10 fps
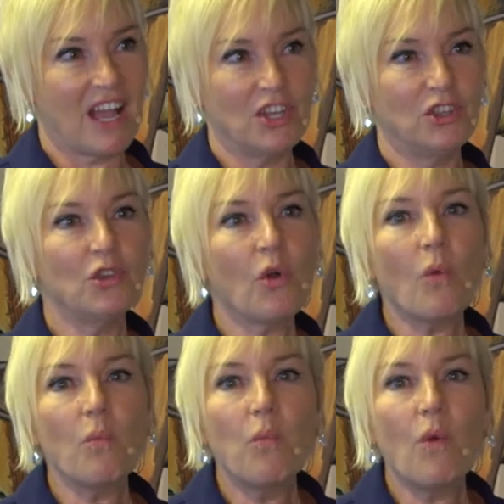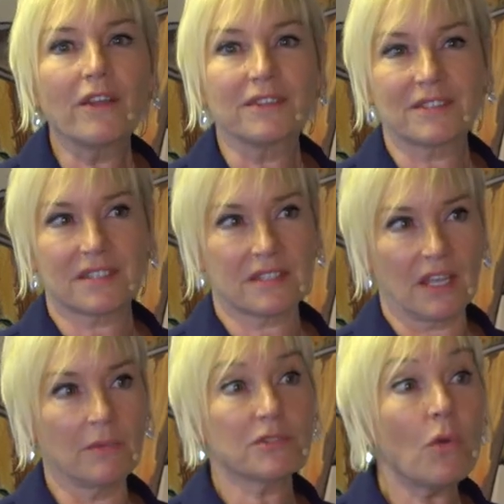Not once.
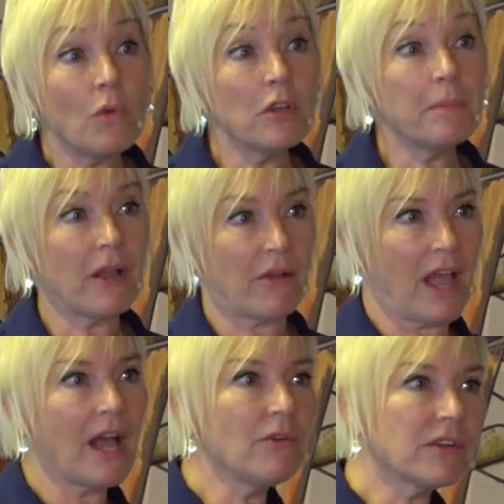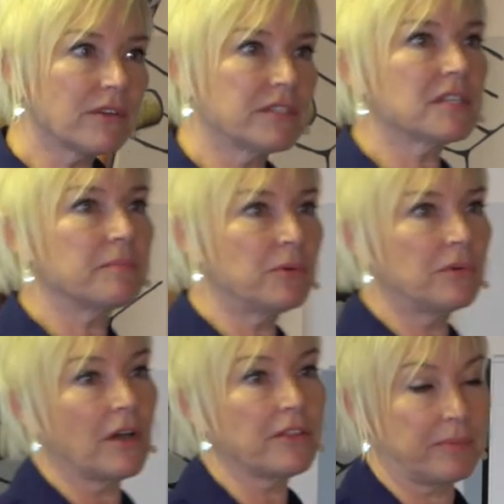It was all about how can I
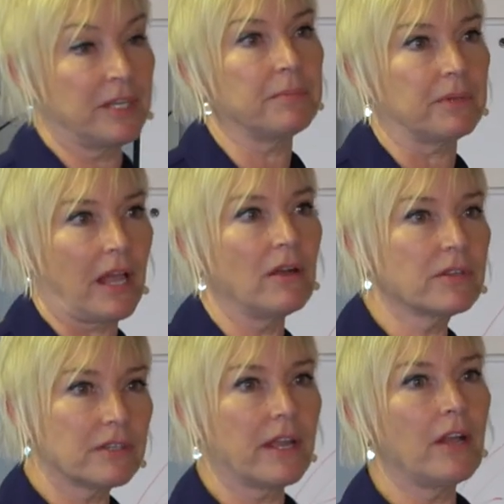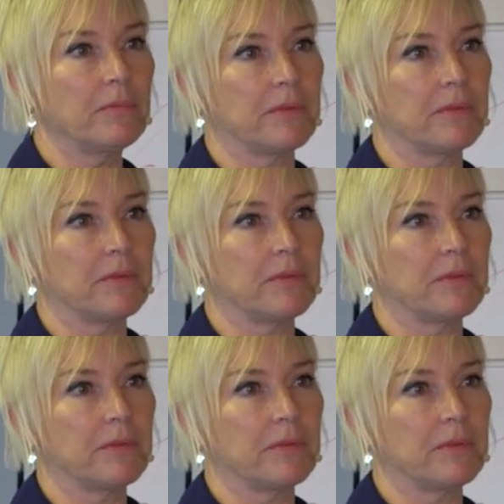support other people? How can I help